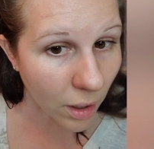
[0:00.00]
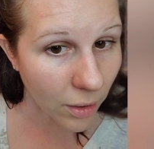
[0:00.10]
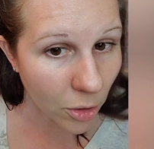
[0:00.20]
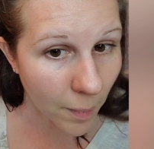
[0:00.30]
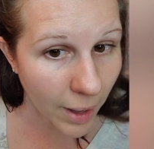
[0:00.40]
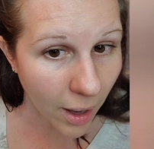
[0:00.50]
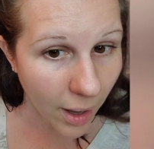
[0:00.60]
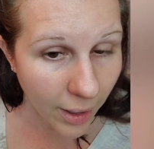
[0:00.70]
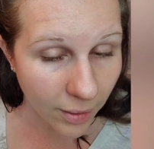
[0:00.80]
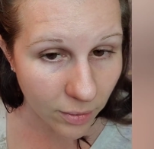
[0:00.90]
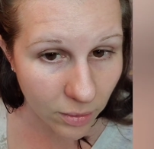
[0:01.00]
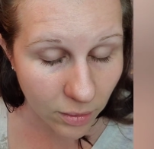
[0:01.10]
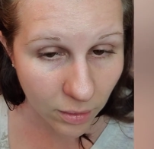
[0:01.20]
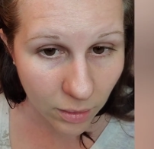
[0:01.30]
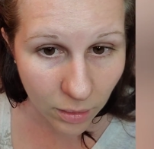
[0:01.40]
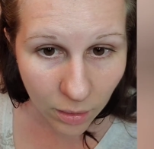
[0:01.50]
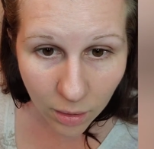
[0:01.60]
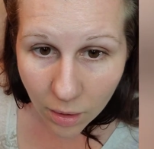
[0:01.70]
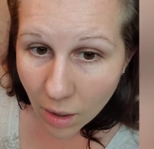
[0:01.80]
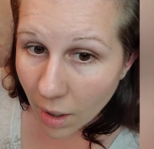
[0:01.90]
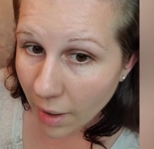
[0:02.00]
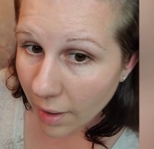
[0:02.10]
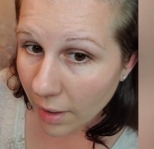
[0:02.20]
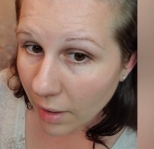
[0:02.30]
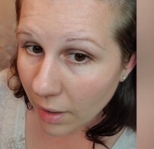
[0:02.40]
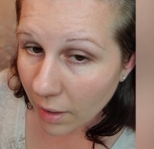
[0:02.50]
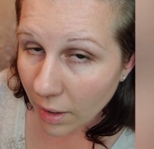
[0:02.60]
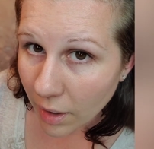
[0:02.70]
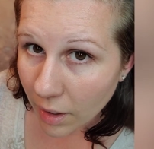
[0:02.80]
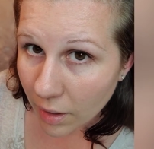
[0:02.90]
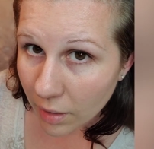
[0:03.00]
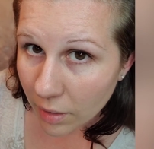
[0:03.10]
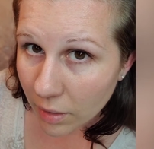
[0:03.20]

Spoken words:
under my eyes, and